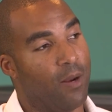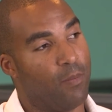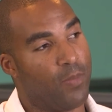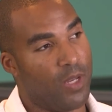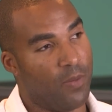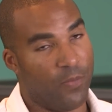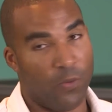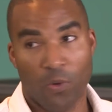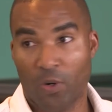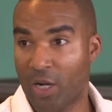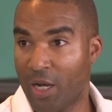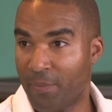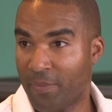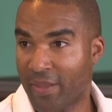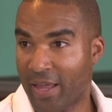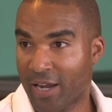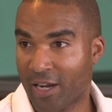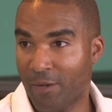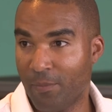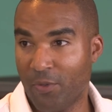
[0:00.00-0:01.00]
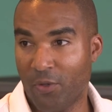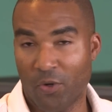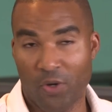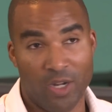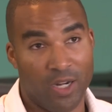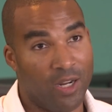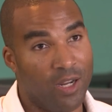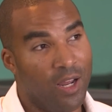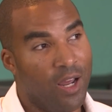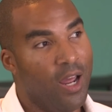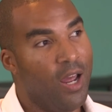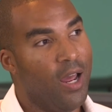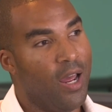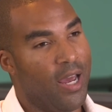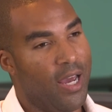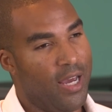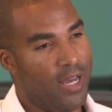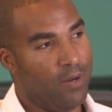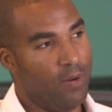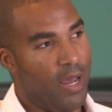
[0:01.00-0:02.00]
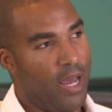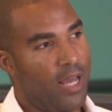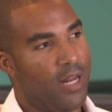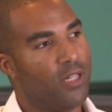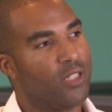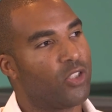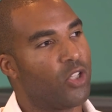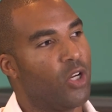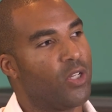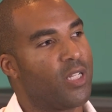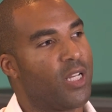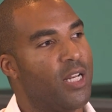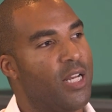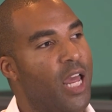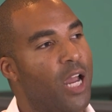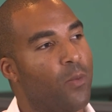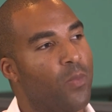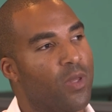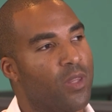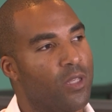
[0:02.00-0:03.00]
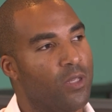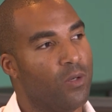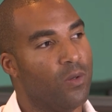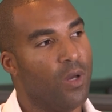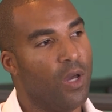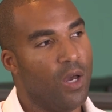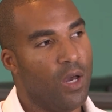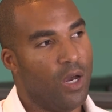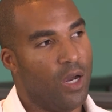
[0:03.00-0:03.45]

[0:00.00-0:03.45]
And people will come to that community and, and start to connect with you.